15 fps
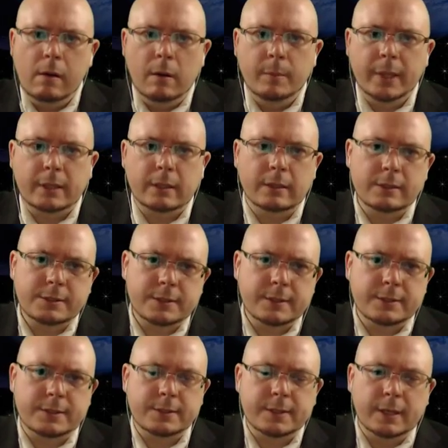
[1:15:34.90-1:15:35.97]
Because
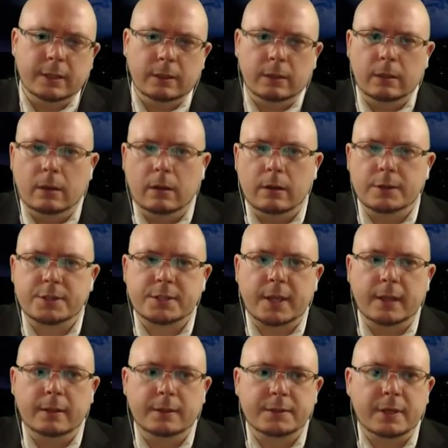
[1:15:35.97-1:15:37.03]
this is a
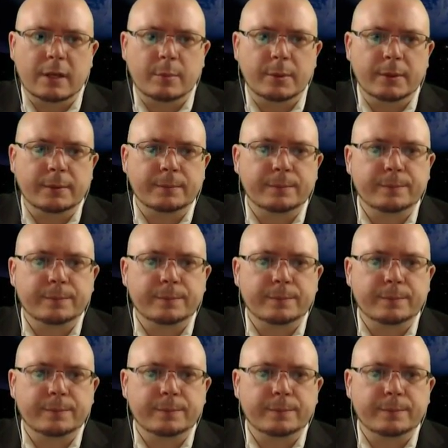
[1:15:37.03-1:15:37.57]
large-scale topic.